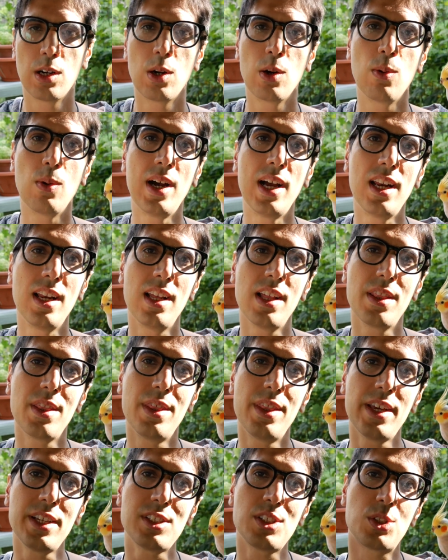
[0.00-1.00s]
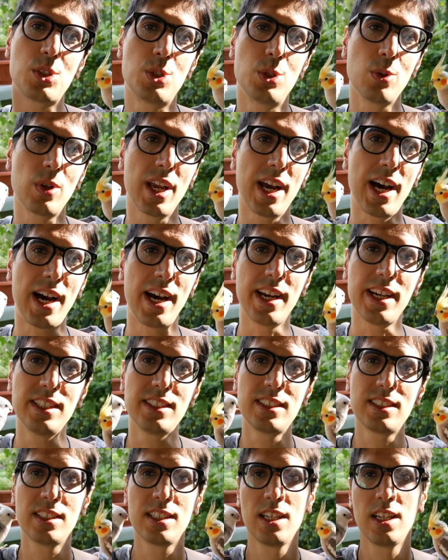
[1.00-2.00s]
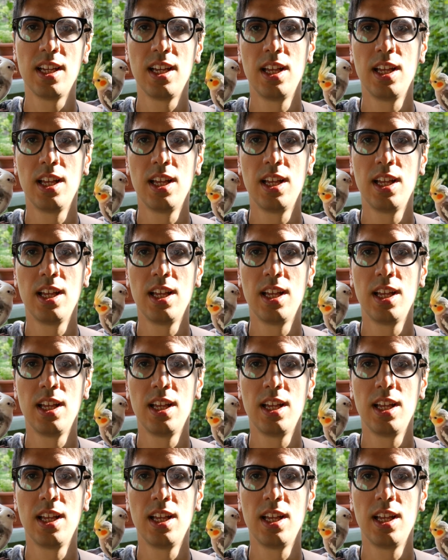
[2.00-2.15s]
Well, these two guys